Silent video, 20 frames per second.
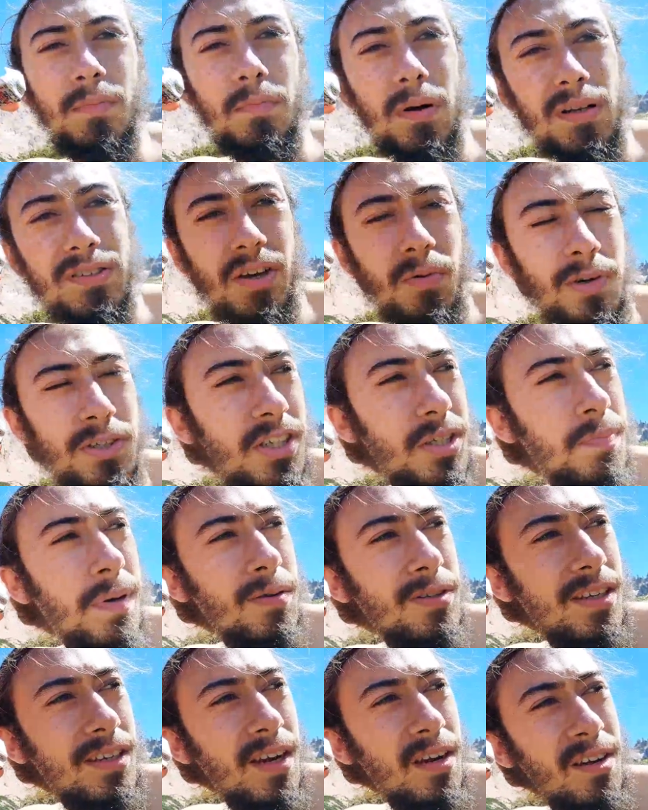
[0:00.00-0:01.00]
butter, which is
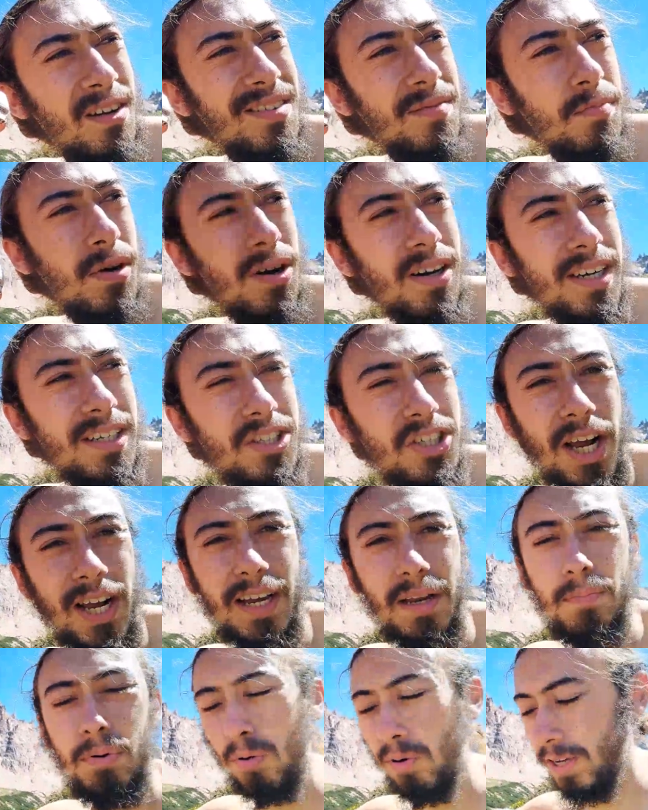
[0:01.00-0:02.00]
melted in my
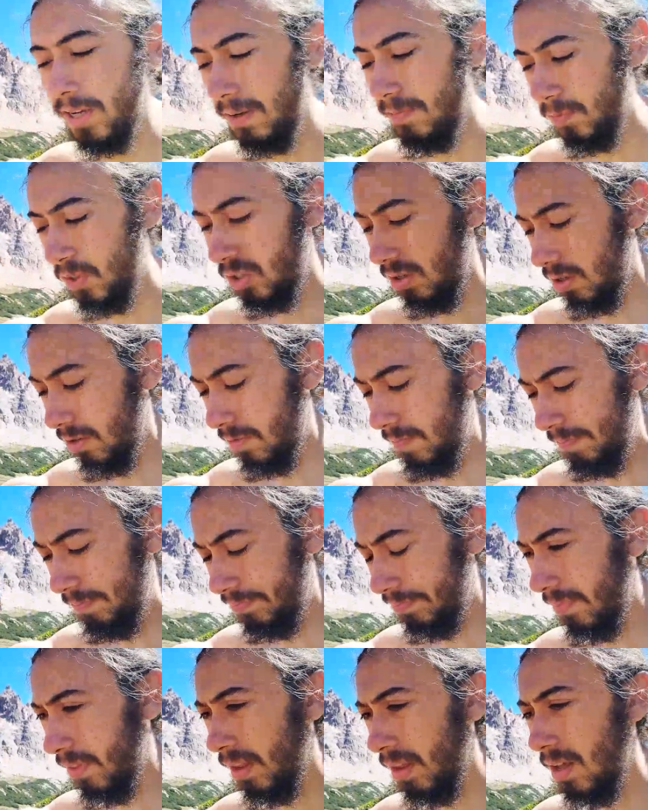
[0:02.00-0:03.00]
jacket pocket. So
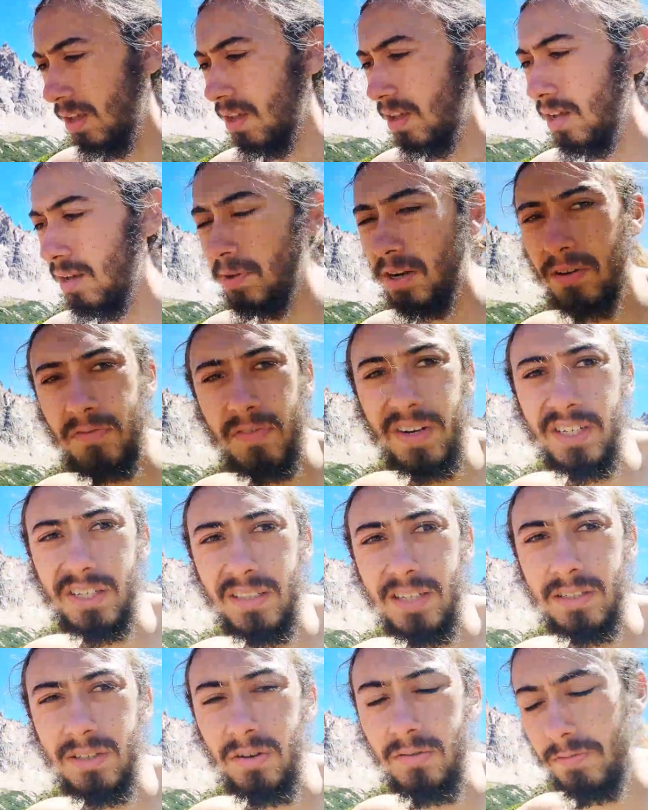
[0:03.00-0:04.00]
I'm going to finish
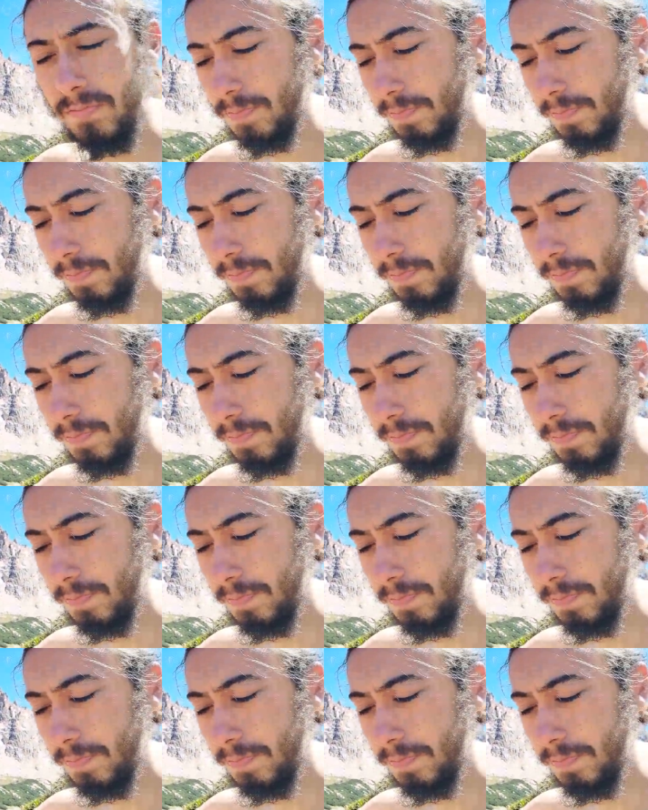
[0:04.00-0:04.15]
this off.